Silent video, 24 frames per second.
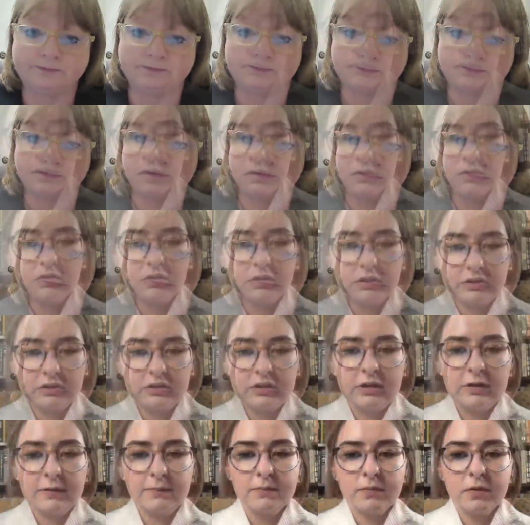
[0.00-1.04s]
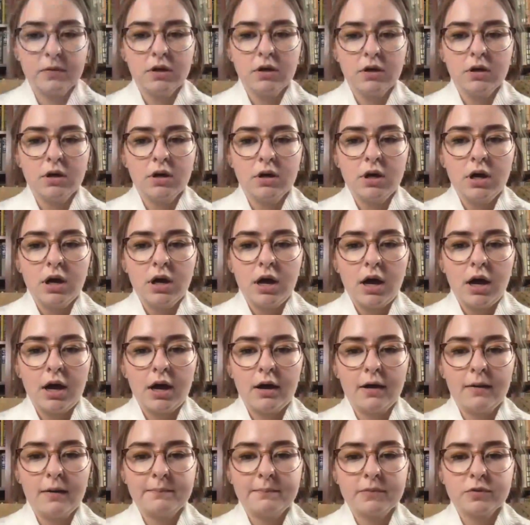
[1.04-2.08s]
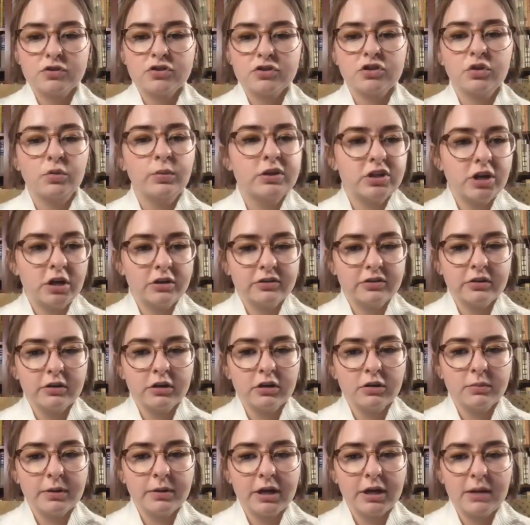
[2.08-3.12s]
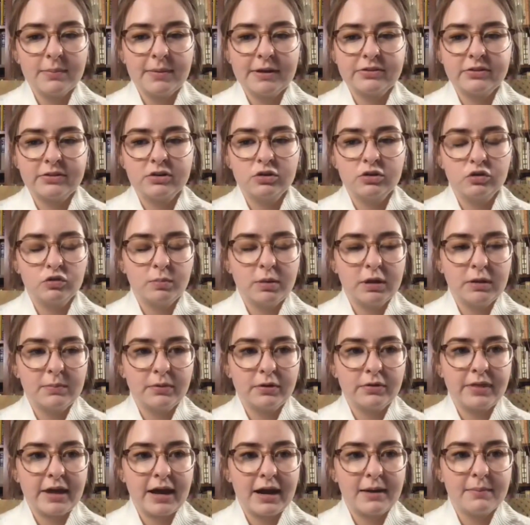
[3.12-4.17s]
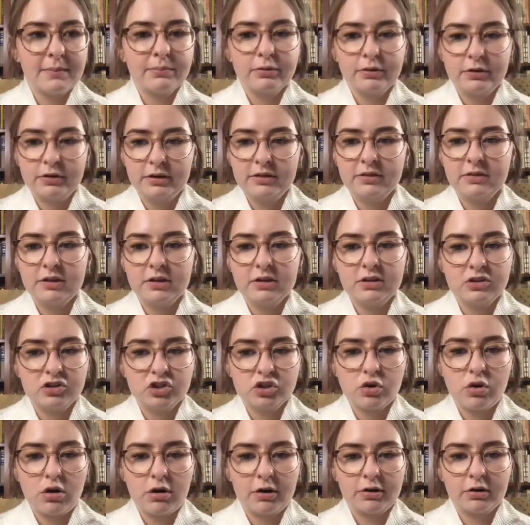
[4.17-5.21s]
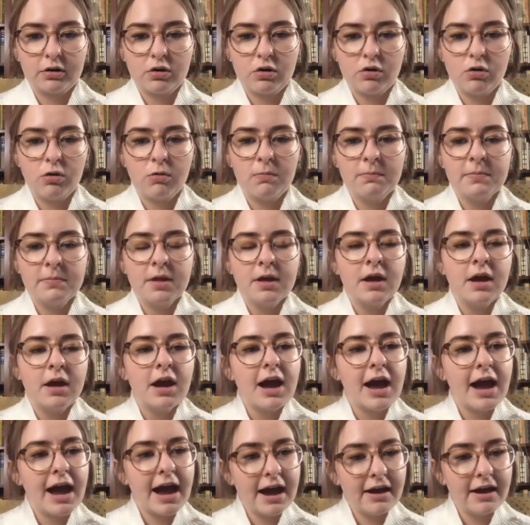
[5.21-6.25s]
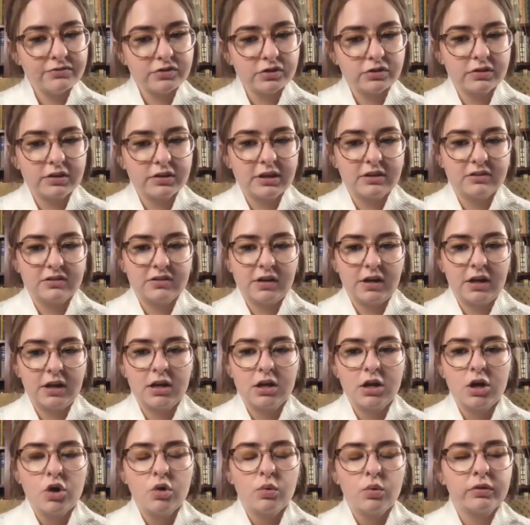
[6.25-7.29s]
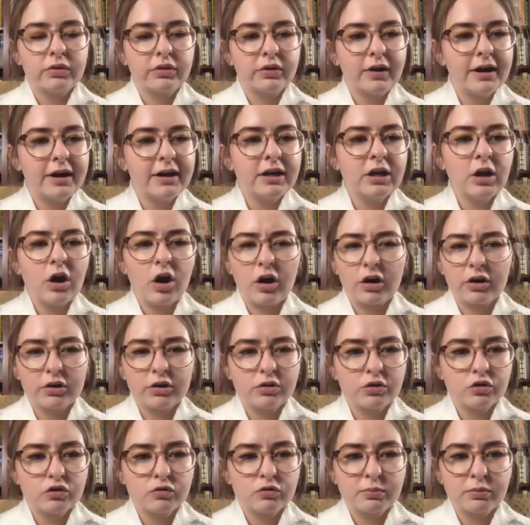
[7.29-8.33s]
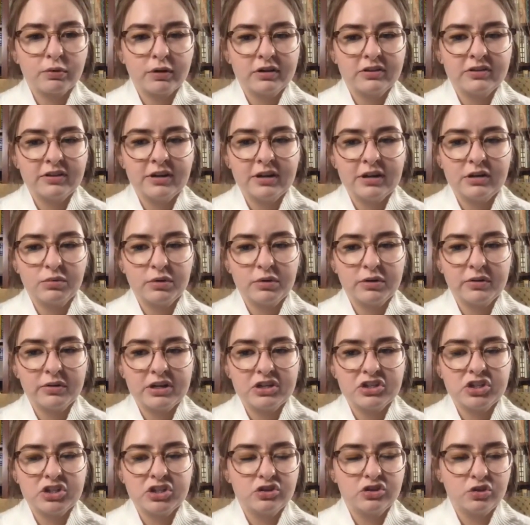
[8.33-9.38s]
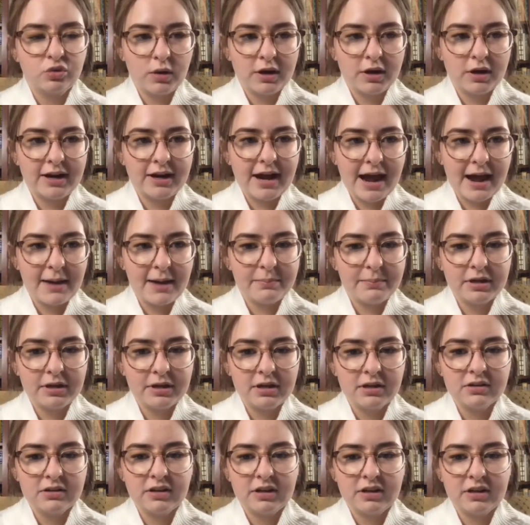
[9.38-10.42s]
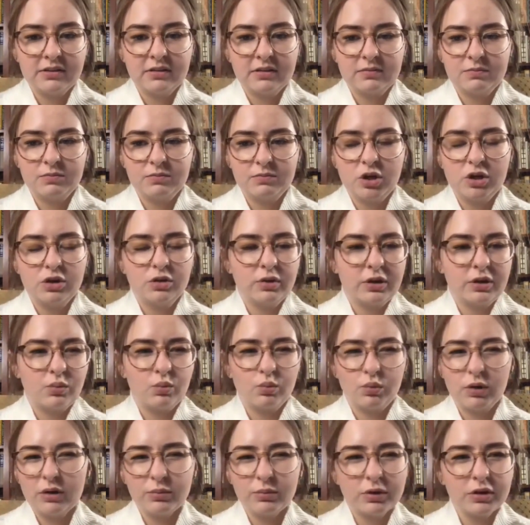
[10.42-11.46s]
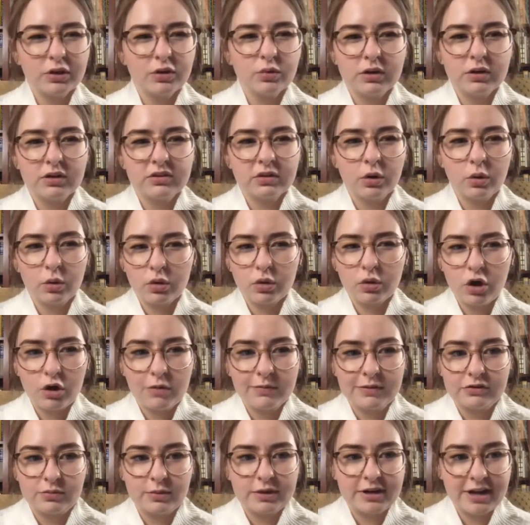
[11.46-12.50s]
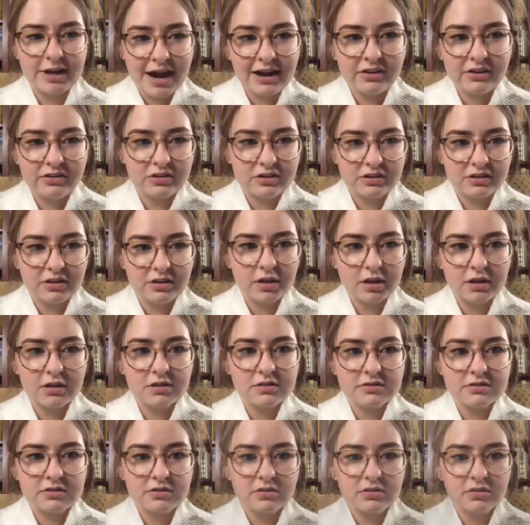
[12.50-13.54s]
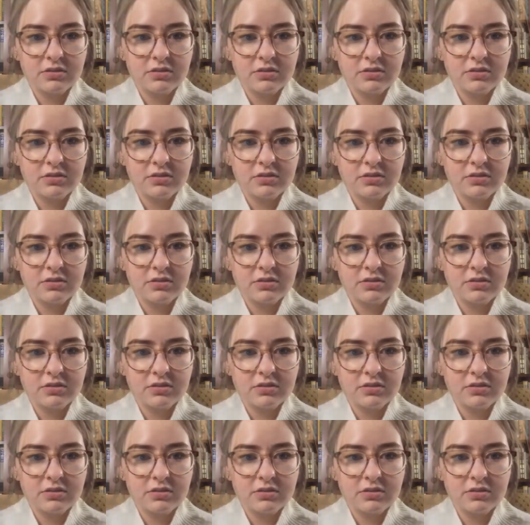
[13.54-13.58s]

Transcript: Interesting. So we talked a little bit about the newspaper that printed the initial article. After the incident, were there any articles printed in relation to what had happened? And, what really was Oklahoma's reaction to this?